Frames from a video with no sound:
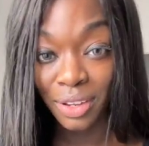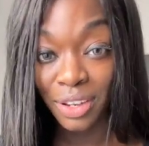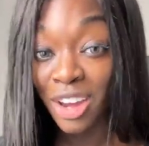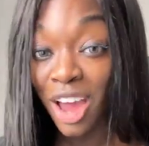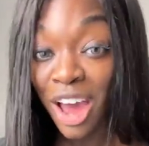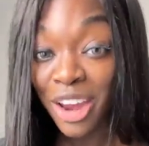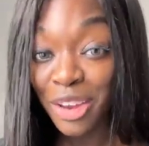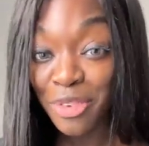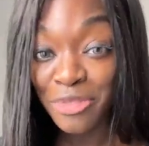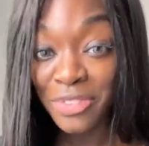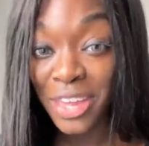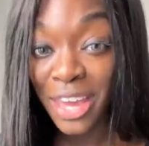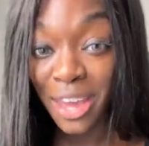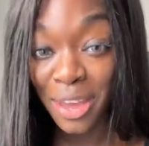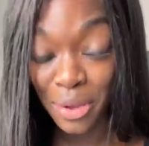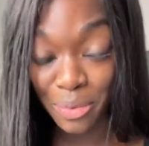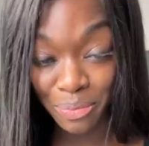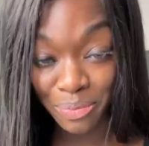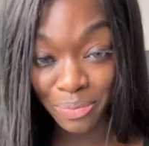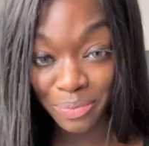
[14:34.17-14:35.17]
not of
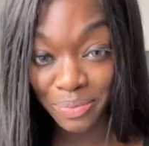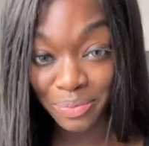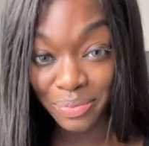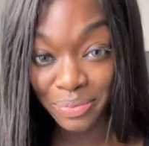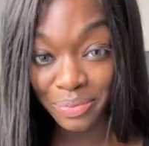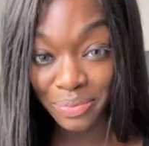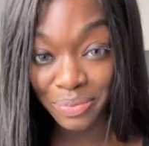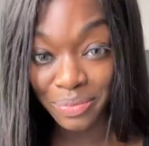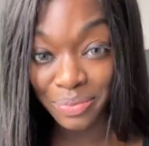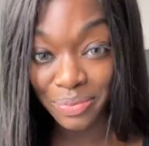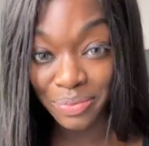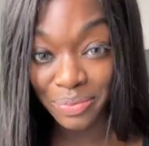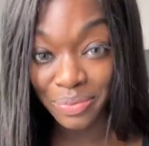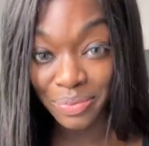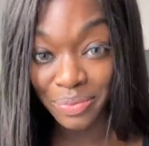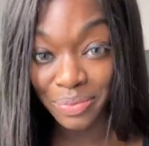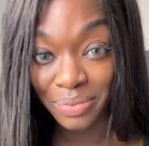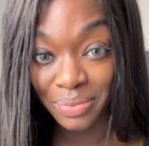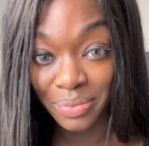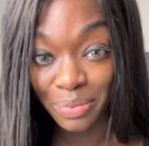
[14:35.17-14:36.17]
them,
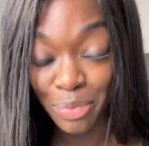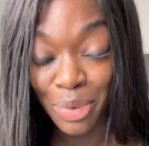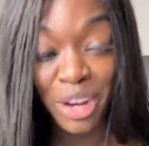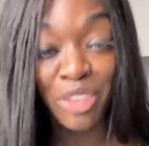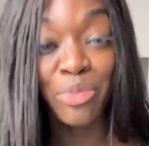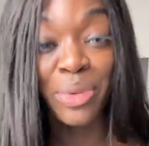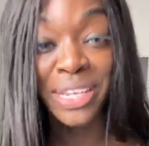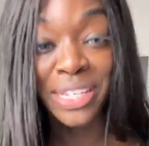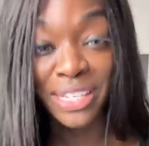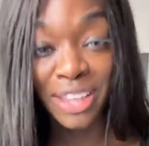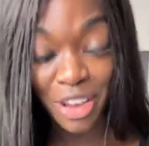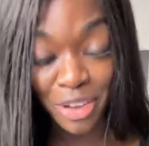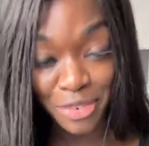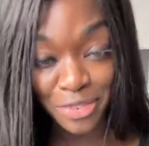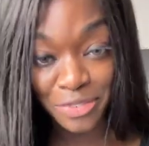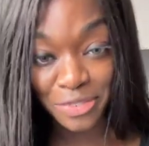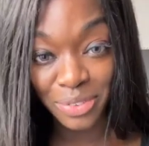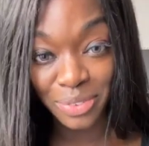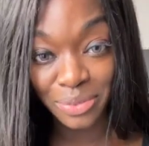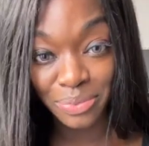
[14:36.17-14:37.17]
but of
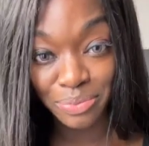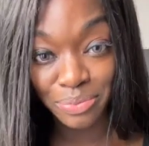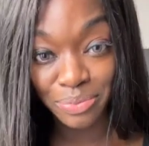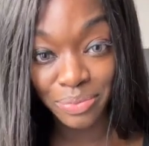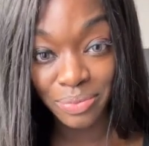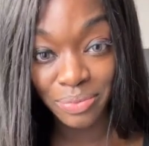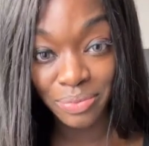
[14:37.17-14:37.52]
myself.